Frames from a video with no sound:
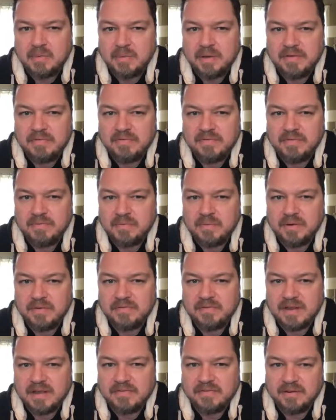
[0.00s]

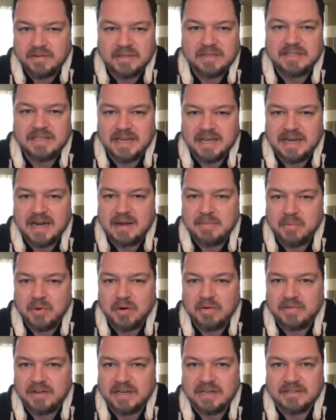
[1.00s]
we've definitely taken on
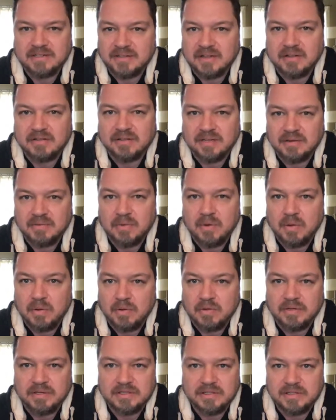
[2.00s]
more of a consulting
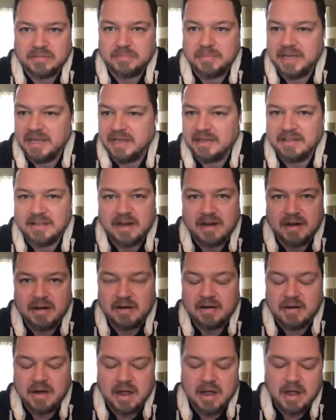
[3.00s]
role and just being
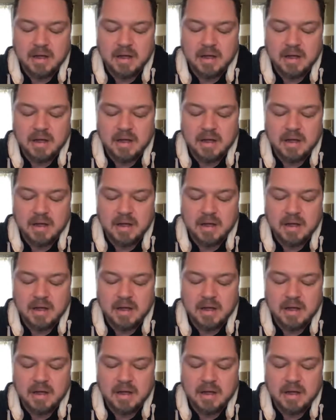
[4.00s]
there.